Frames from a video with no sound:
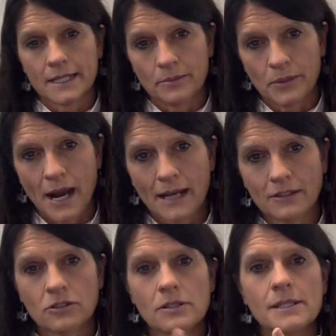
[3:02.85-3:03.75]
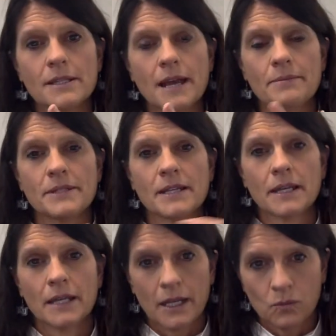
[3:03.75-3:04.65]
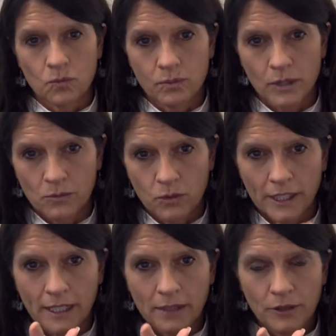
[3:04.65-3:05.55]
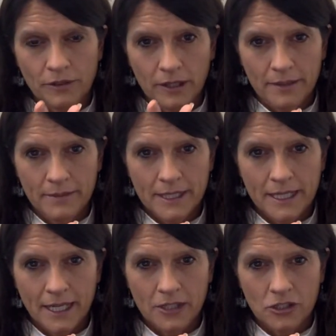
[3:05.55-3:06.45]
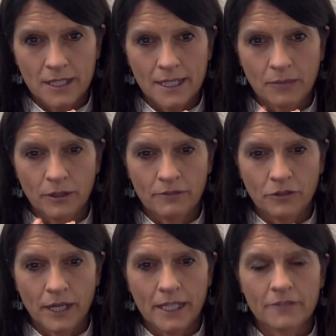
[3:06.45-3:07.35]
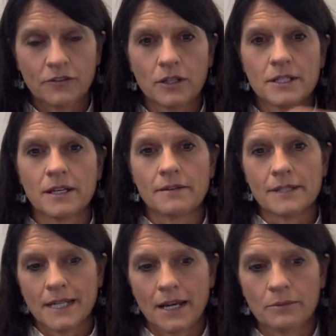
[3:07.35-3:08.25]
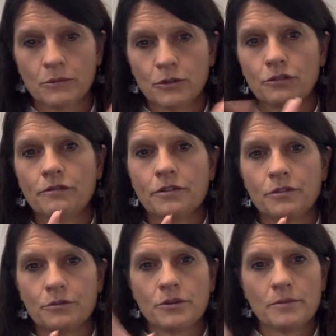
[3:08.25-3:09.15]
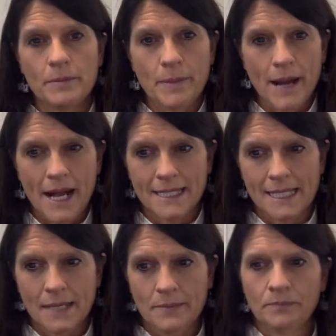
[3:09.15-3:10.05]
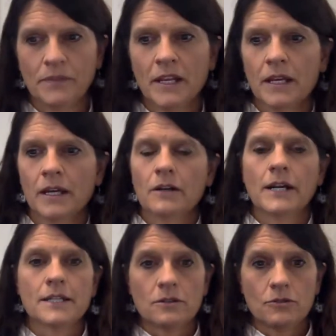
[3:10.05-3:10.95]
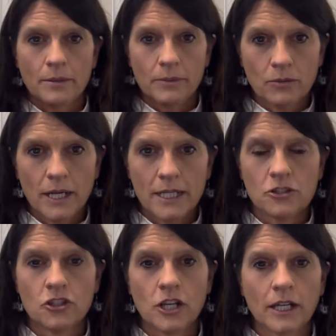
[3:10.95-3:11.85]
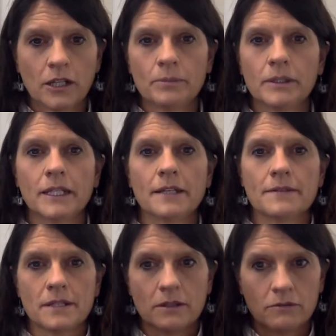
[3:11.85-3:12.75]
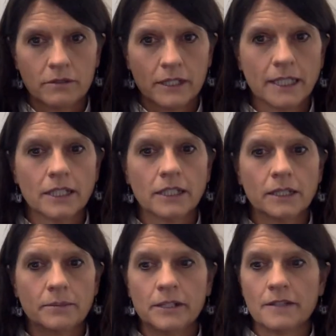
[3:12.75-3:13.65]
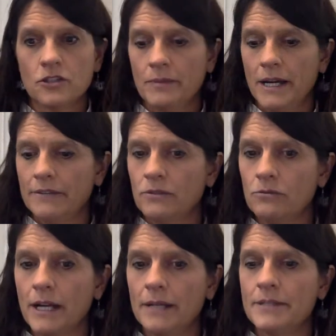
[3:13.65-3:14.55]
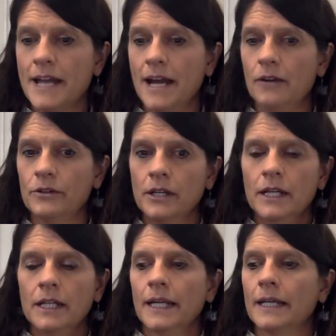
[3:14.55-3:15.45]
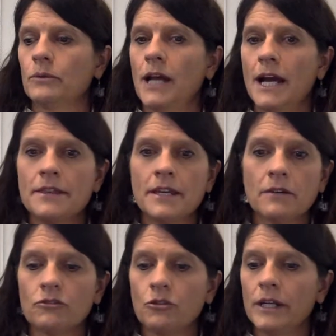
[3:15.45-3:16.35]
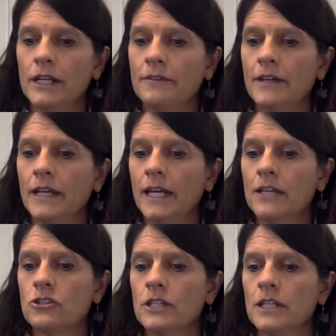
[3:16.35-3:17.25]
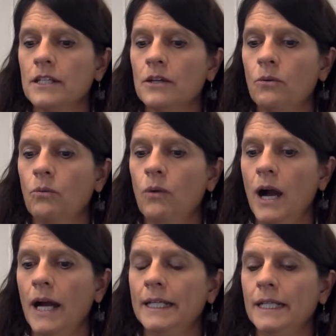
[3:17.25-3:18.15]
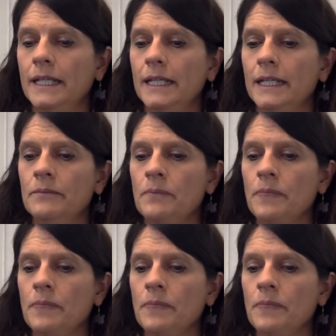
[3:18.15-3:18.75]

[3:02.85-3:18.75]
some practical steps in, in working with the limitations that we've created for ourselves and how to move through them and past them. Okay, so number one is check your beliefs. Really look at the beliefs. You might even write them down. Like when I think of going on vacation in Hawaii,